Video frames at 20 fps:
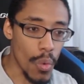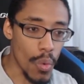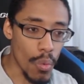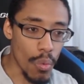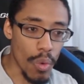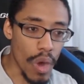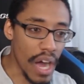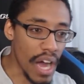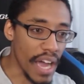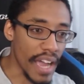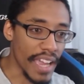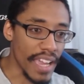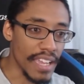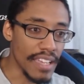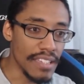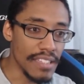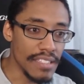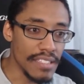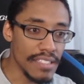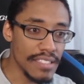Why?
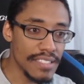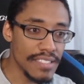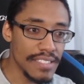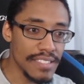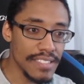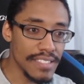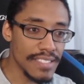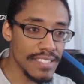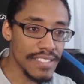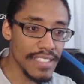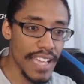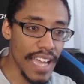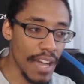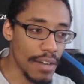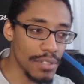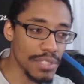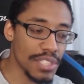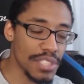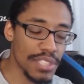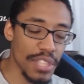
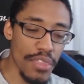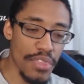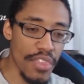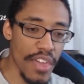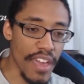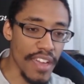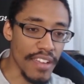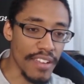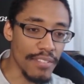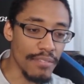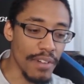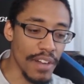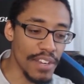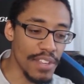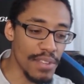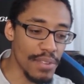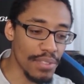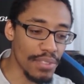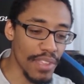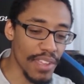How is this a thing? Why do
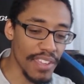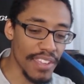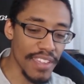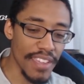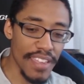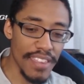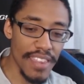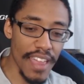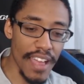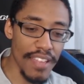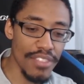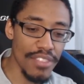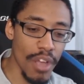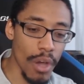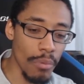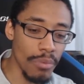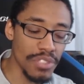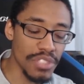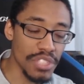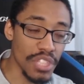you think that no
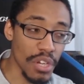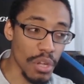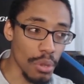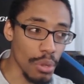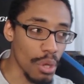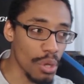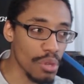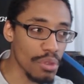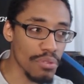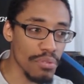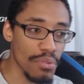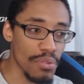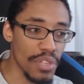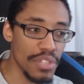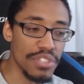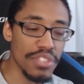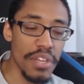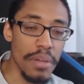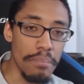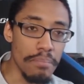one's gonna look through
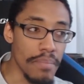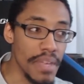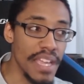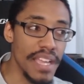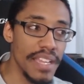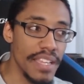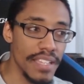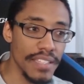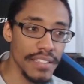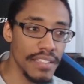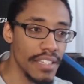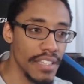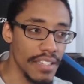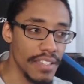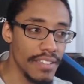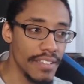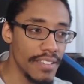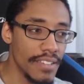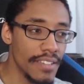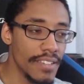this immediately?
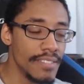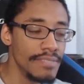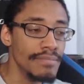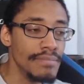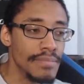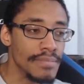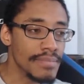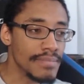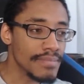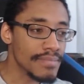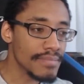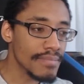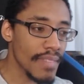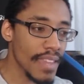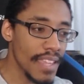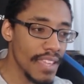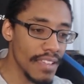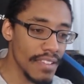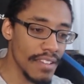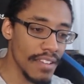
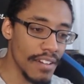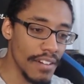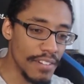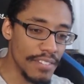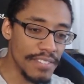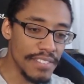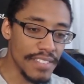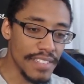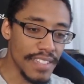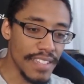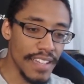You know?